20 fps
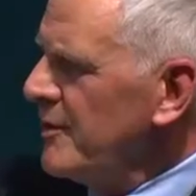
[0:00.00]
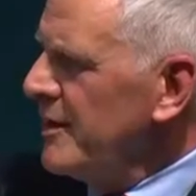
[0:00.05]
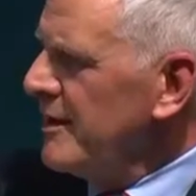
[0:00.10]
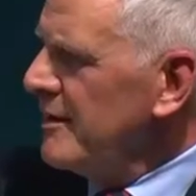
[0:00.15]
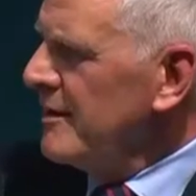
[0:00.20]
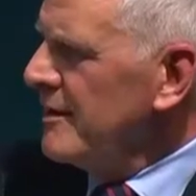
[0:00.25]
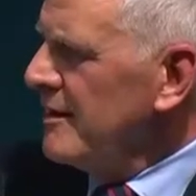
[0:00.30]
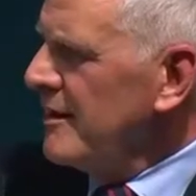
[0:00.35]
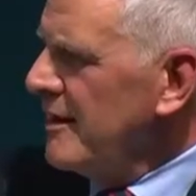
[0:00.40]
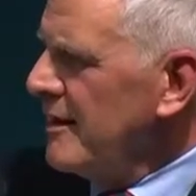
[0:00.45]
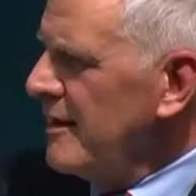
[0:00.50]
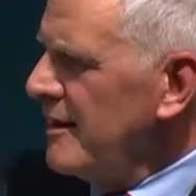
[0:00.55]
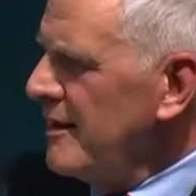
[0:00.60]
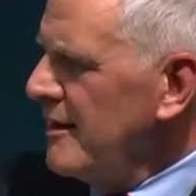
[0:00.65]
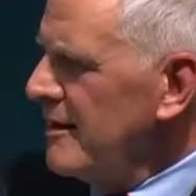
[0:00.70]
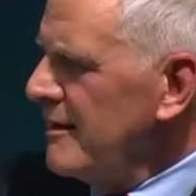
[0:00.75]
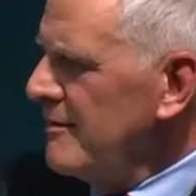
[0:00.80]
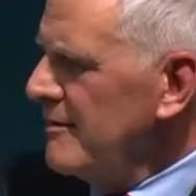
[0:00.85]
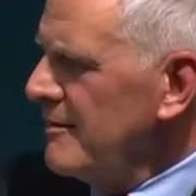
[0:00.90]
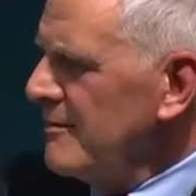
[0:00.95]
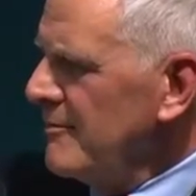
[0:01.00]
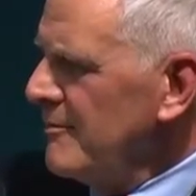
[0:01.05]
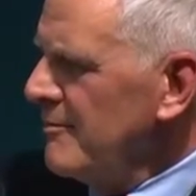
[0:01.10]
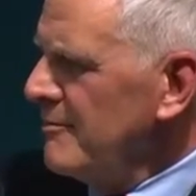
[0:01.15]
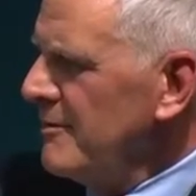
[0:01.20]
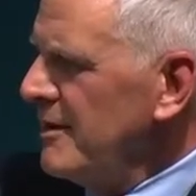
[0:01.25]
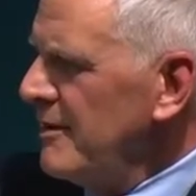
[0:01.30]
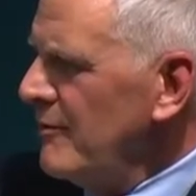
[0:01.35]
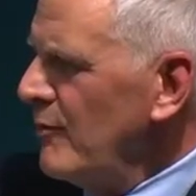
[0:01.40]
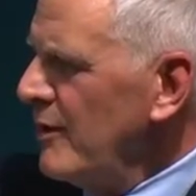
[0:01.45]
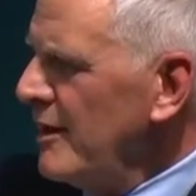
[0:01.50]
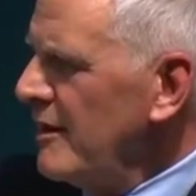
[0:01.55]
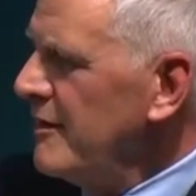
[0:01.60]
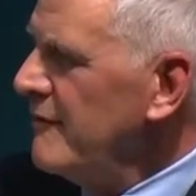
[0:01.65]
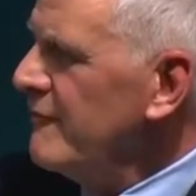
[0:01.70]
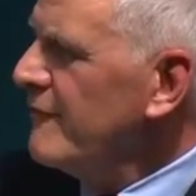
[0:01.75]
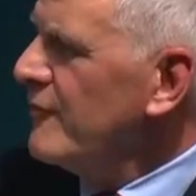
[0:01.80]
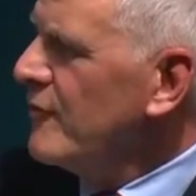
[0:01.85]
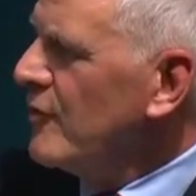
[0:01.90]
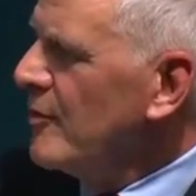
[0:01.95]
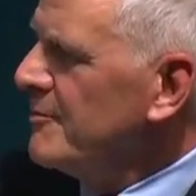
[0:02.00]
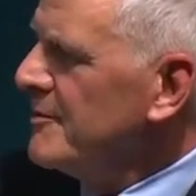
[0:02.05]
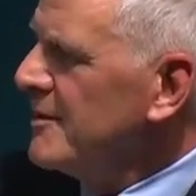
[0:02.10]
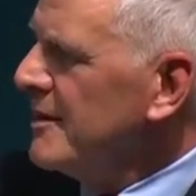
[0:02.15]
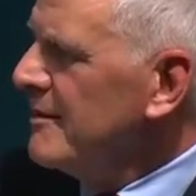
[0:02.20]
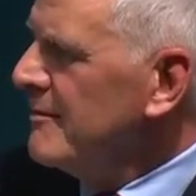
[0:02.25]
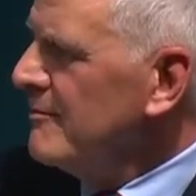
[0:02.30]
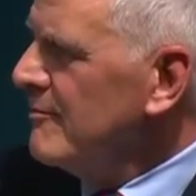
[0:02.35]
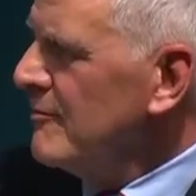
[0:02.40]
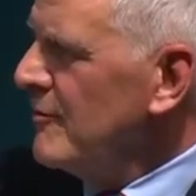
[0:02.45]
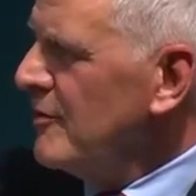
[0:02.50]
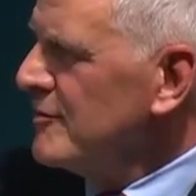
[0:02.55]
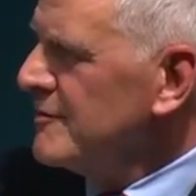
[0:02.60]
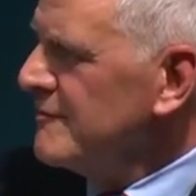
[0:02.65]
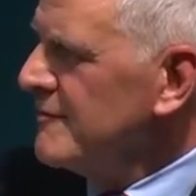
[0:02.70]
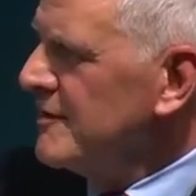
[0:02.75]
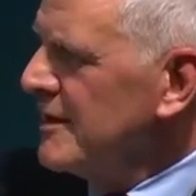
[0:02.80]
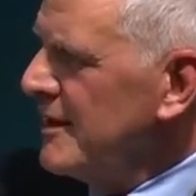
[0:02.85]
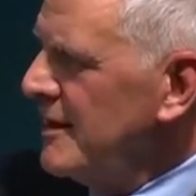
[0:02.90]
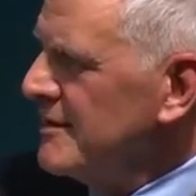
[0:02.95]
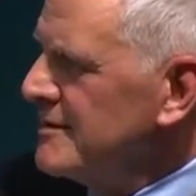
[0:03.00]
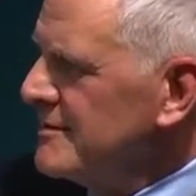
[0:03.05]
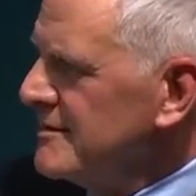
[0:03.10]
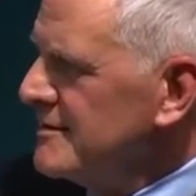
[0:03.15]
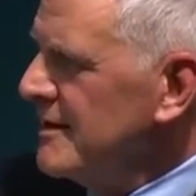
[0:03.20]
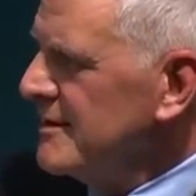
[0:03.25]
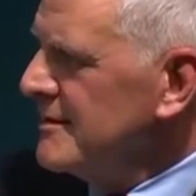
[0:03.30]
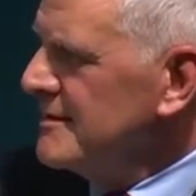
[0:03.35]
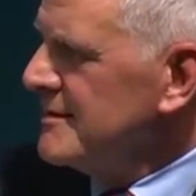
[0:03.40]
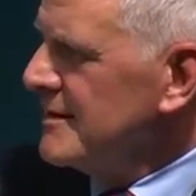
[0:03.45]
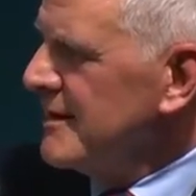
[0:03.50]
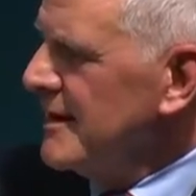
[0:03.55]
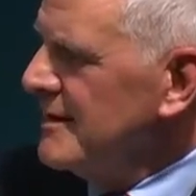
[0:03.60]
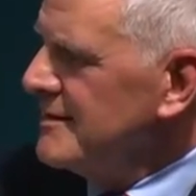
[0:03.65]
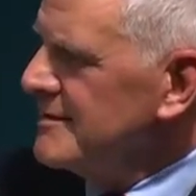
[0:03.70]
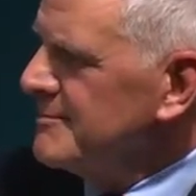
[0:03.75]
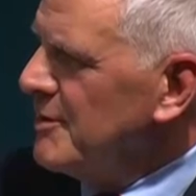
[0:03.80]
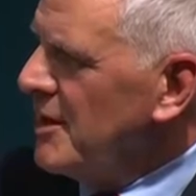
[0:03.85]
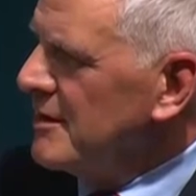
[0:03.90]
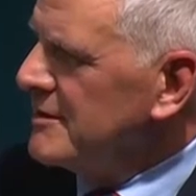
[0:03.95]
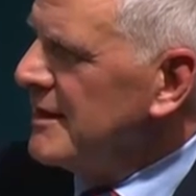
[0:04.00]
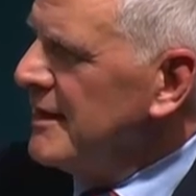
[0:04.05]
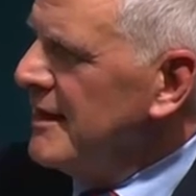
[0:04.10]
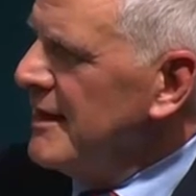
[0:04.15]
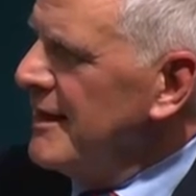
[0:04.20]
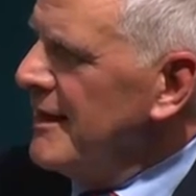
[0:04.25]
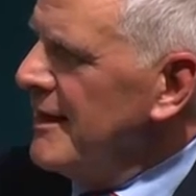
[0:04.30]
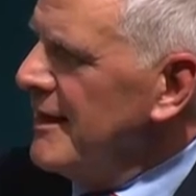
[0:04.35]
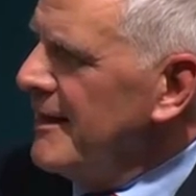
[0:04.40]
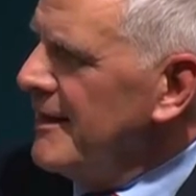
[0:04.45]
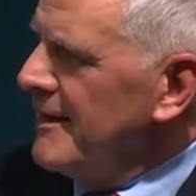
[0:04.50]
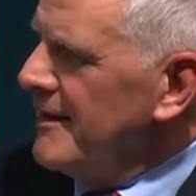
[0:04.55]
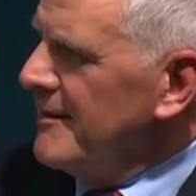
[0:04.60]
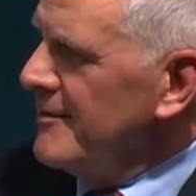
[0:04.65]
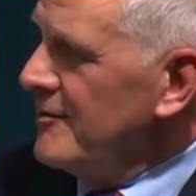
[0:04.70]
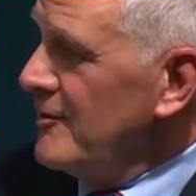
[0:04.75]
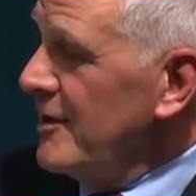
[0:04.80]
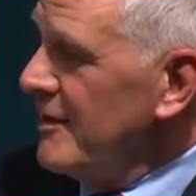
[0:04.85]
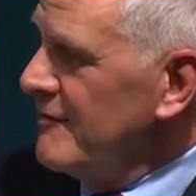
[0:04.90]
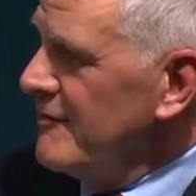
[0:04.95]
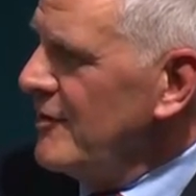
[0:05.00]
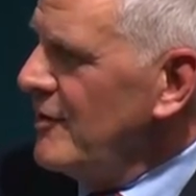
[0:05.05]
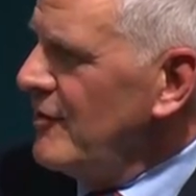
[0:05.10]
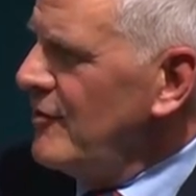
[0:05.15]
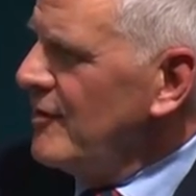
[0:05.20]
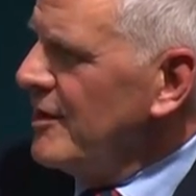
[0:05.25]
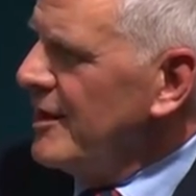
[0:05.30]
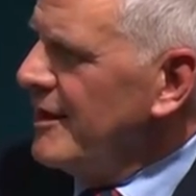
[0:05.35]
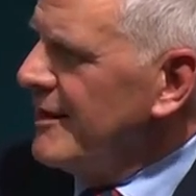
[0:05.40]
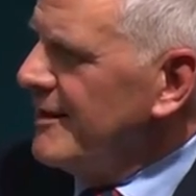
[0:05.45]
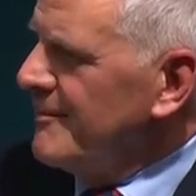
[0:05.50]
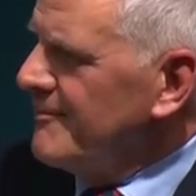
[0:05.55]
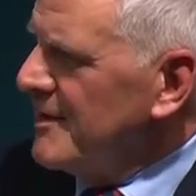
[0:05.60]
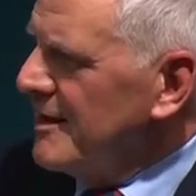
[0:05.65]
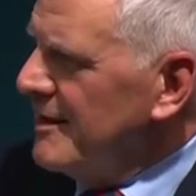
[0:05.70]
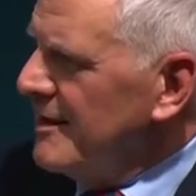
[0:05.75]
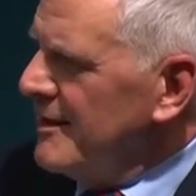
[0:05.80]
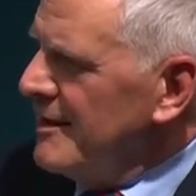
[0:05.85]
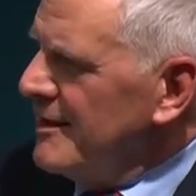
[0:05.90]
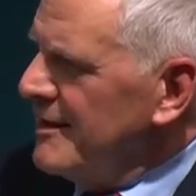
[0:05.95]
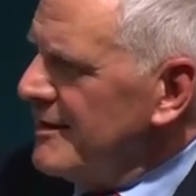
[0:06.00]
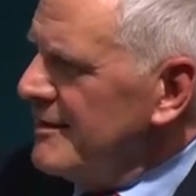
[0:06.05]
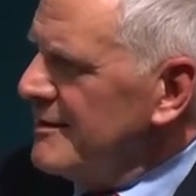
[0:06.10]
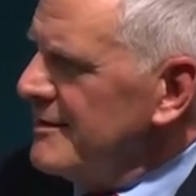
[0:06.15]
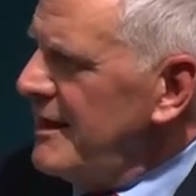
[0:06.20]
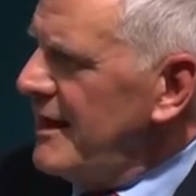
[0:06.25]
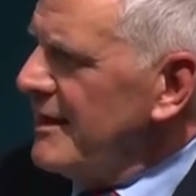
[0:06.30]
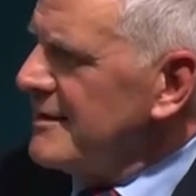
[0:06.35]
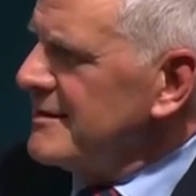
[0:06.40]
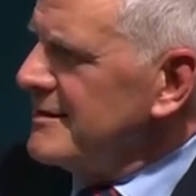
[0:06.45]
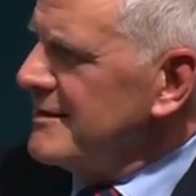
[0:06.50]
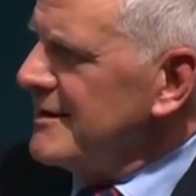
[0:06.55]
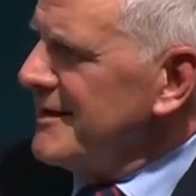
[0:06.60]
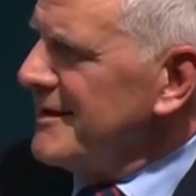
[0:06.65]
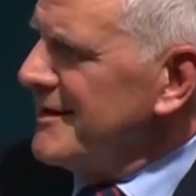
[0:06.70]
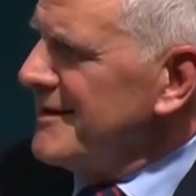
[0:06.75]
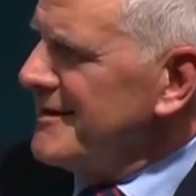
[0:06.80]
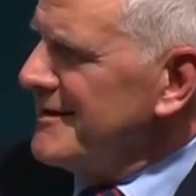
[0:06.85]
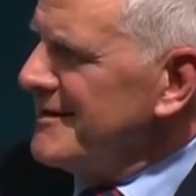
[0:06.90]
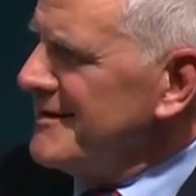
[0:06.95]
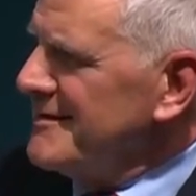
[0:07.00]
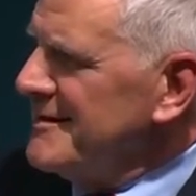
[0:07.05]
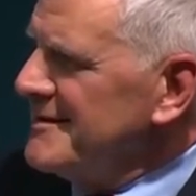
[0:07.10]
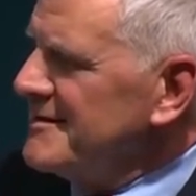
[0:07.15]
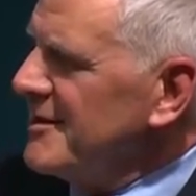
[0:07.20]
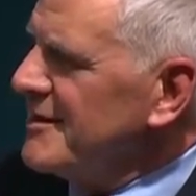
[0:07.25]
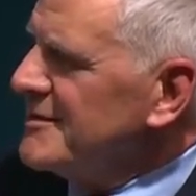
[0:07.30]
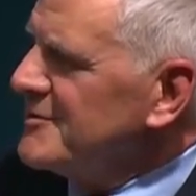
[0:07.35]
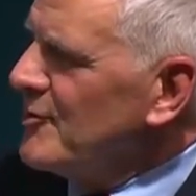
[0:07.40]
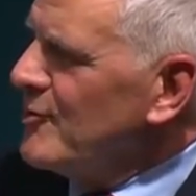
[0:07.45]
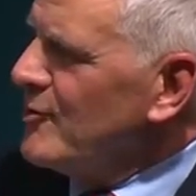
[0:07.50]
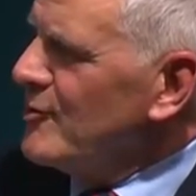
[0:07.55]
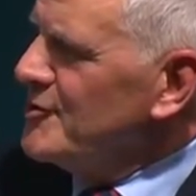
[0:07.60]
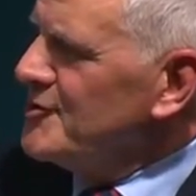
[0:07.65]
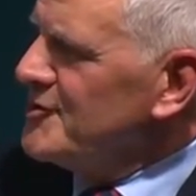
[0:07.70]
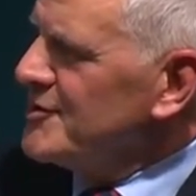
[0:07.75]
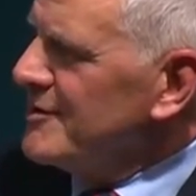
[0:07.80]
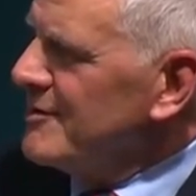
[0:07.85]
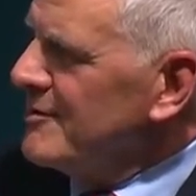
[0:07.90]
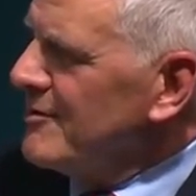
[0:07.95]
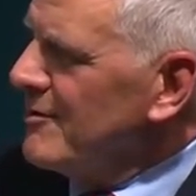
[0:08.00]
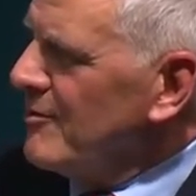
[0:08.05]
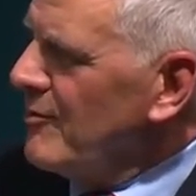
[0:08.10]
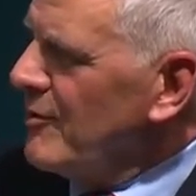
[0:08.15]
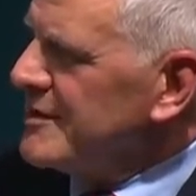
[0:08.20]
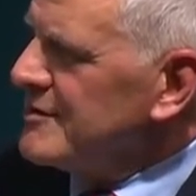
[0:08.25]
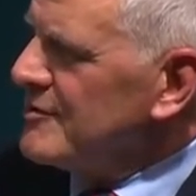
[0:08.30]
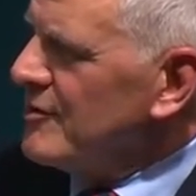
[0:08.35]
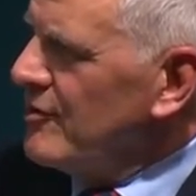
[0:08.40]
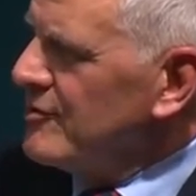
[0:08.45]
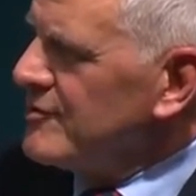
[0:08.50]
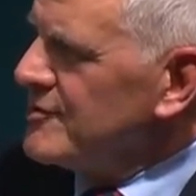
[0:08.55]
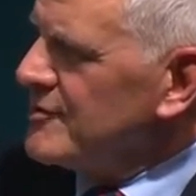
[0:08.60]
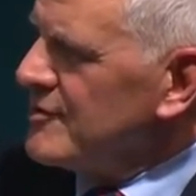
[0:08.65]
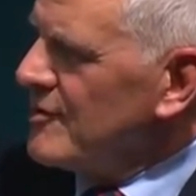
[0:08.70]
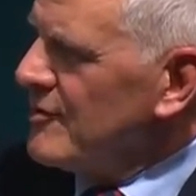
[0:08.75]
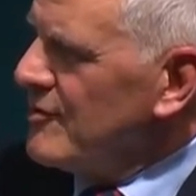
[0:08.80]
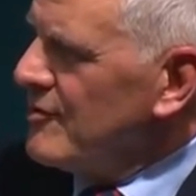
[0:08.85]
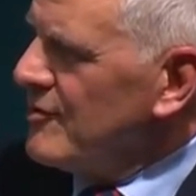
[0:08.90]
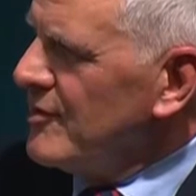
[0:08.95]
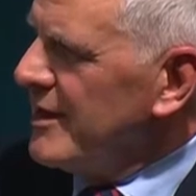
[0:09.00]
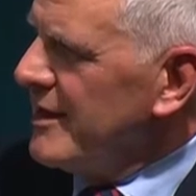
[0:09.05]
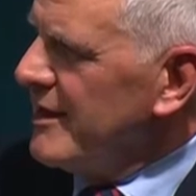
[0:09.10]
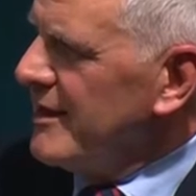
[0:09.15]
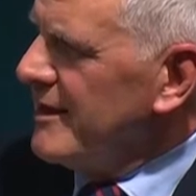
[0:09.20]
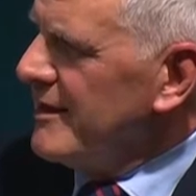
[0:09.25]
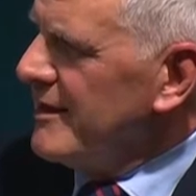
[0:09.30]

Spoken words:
when I've been well informed, and most of the cases that is the case, but you never know, that this resolution was also